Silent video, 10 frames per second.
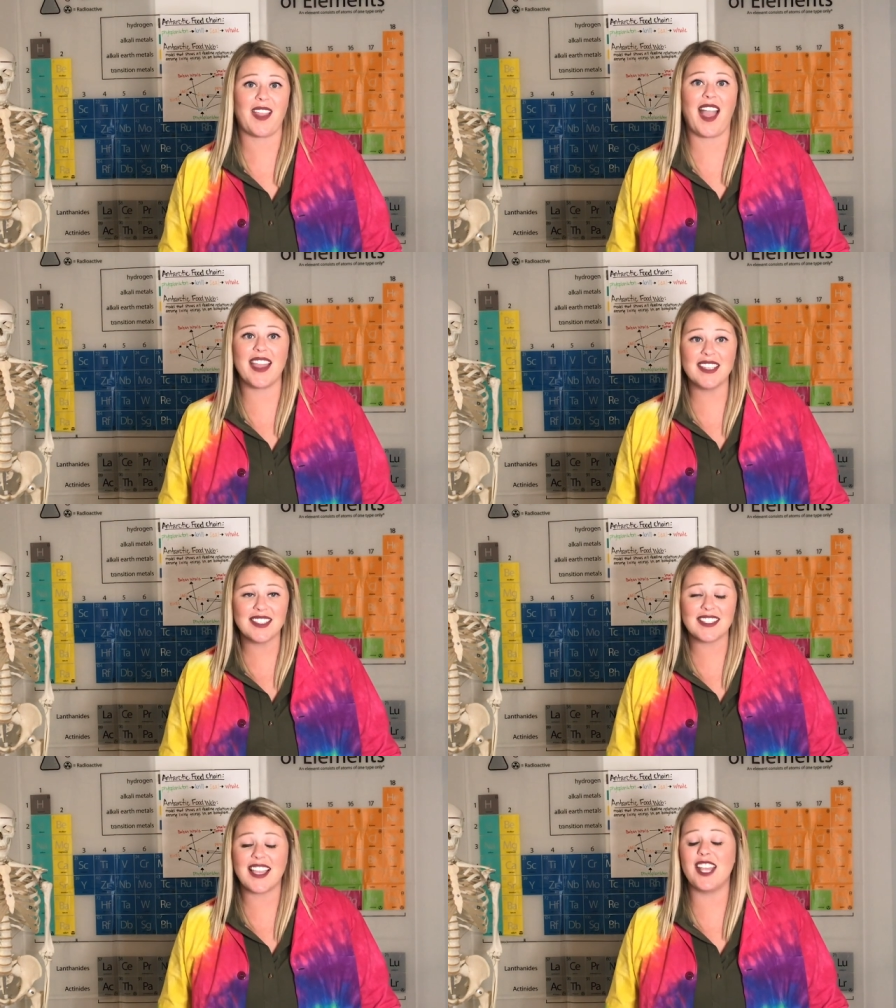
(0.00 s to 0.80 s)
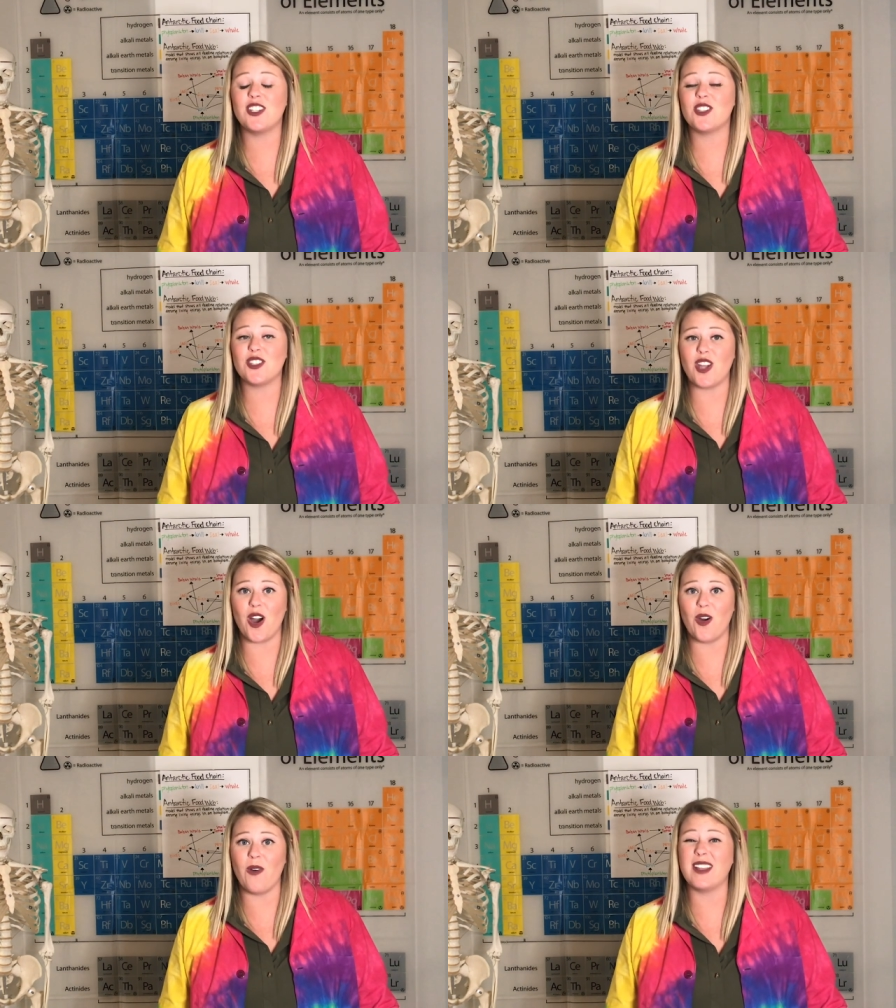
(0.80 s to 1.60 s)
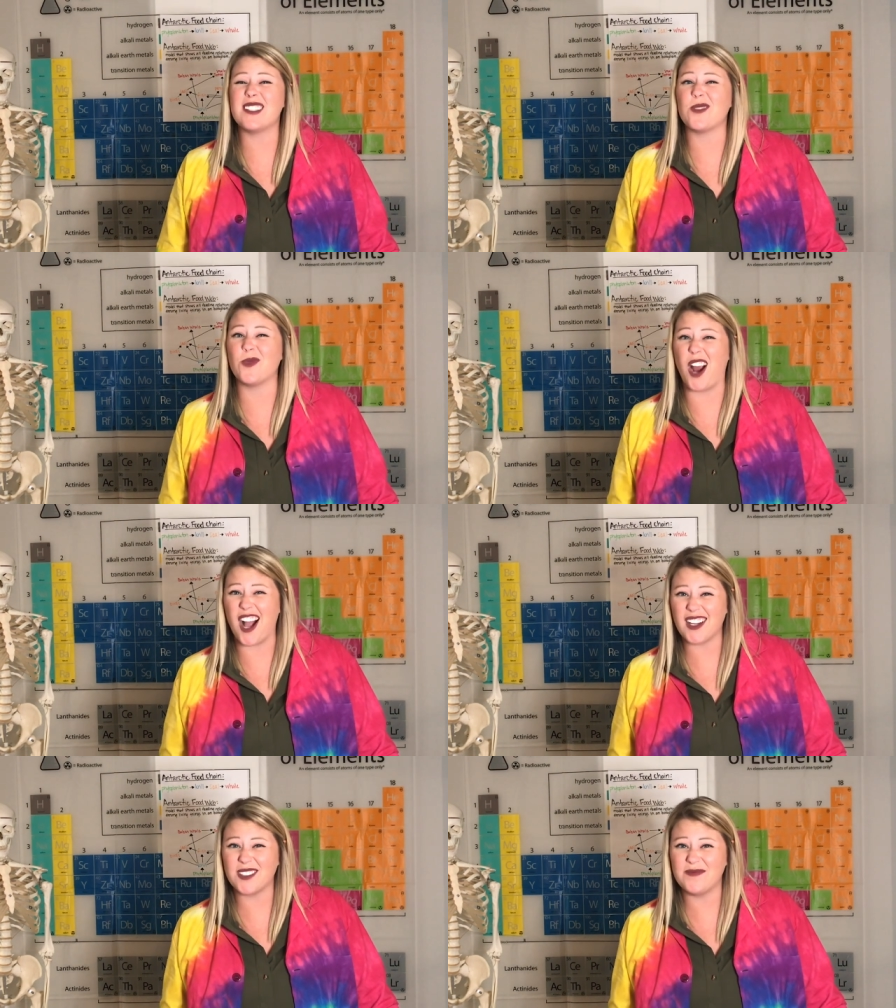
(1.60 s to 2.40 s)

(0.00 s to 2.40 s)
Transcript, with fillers: Ice and snow and some rock.